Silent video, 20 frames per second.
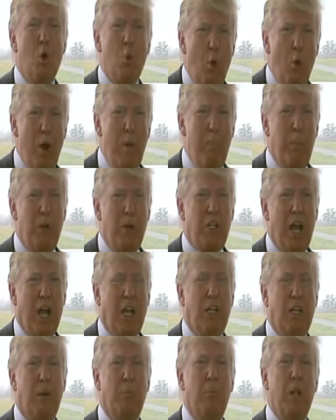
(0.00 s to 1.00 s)
we
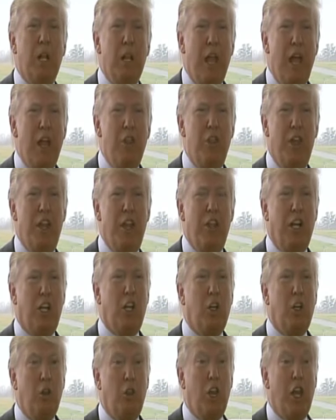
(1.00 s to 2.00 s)
protect them. And then they,
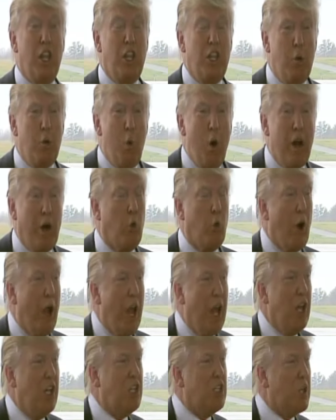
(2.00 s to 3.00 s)
then they want to
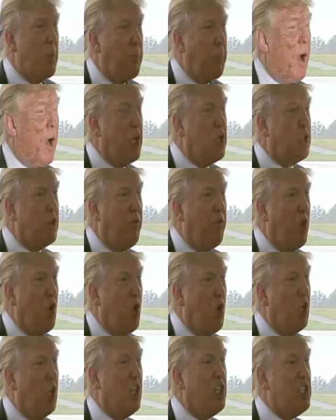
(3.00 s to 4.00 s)
raise the price of
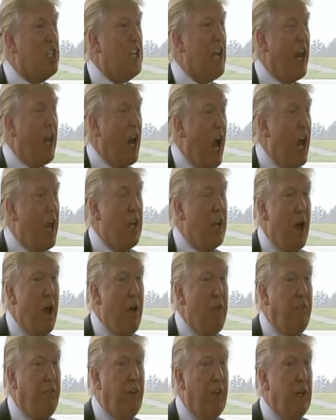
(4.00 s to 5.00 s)
fuel. It's not high
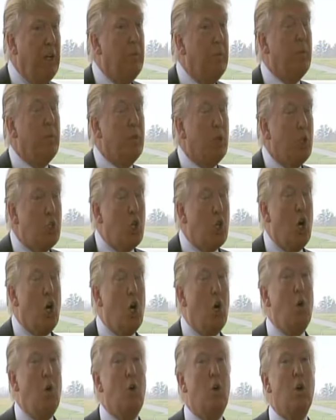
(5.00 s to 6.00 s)
enough.
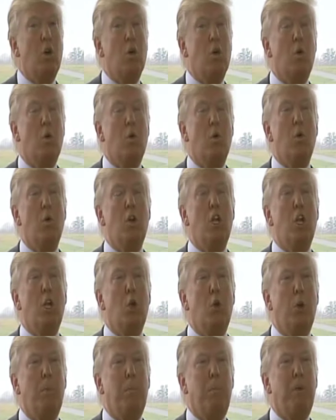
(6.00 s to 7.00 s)
So
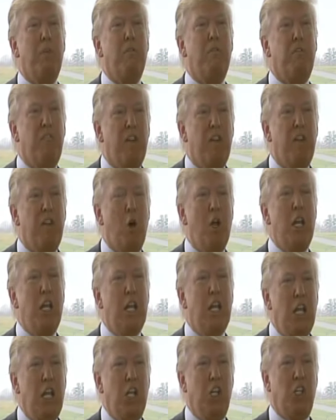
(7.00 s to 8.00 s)
it would be very
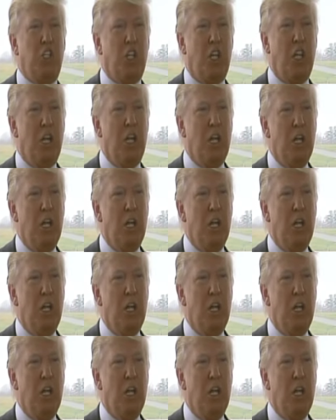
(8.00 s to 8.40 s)
easy